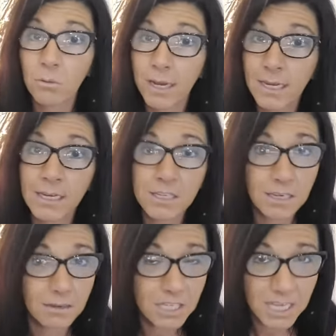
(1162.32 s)
we need
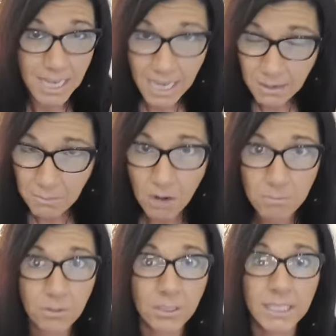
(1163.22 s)
to to eat
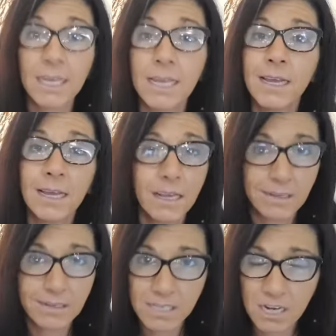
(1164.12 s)
properly
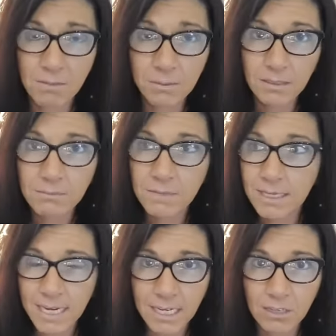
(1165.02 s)
stop
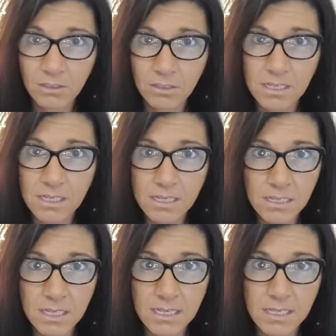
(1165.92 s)
eliminating all these
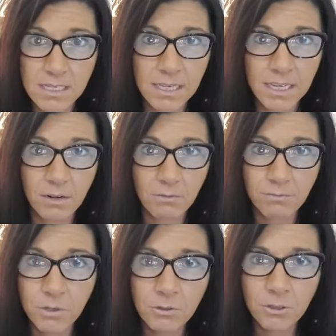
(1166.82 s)
these you know
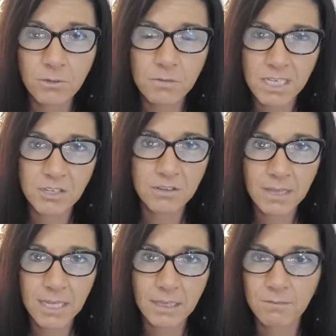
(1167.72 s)
food groups because you
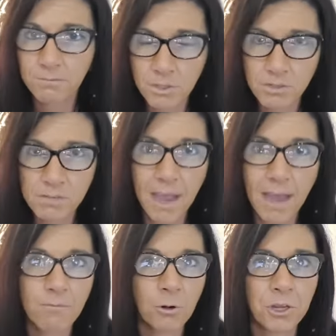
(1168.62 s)
think that fruit's
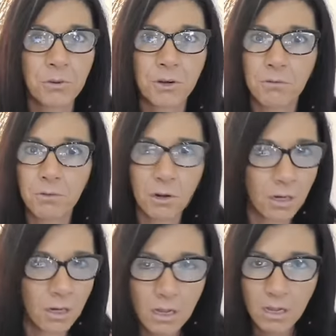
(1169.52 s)
bad for you or,
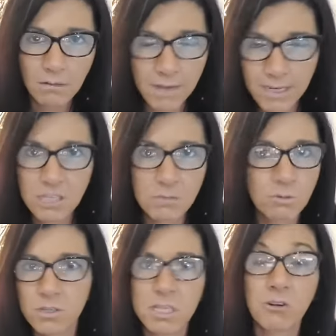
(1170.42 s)
or
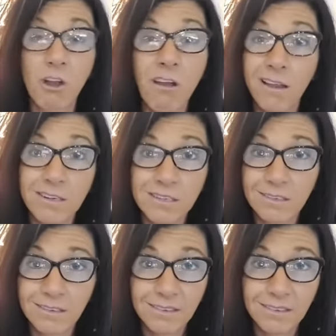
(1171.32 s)
vegetables they're not